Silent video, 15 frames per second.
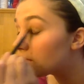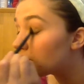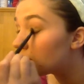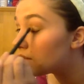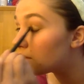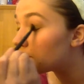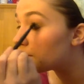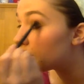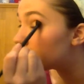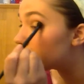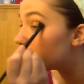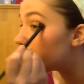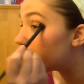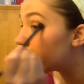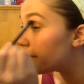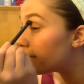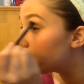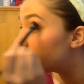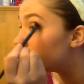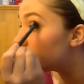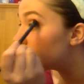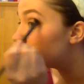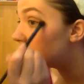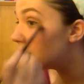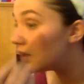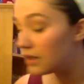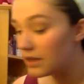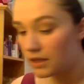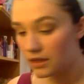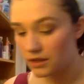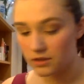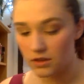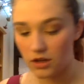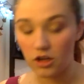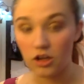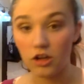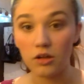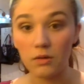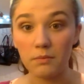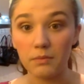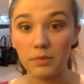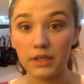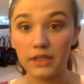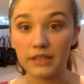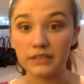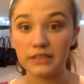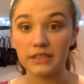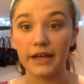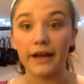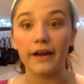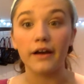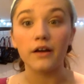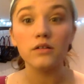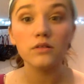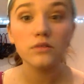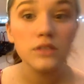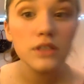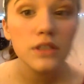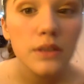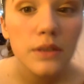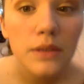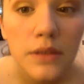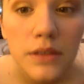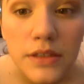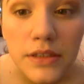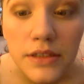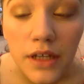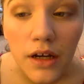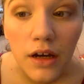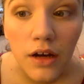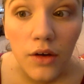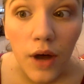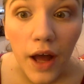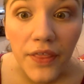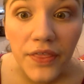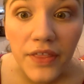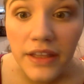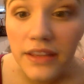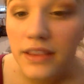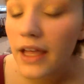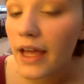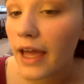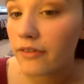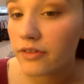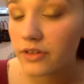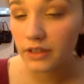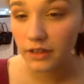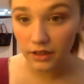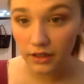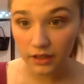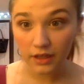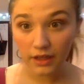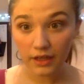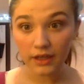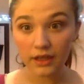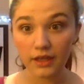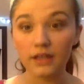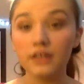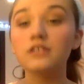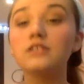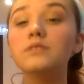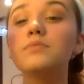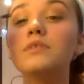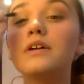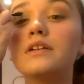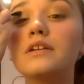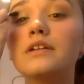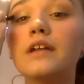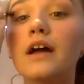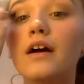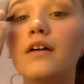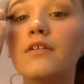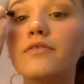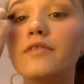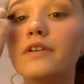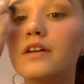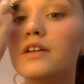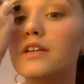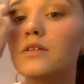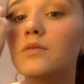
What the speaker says: You want to make sure everything is all blended out. So I think that everything is blended out fairly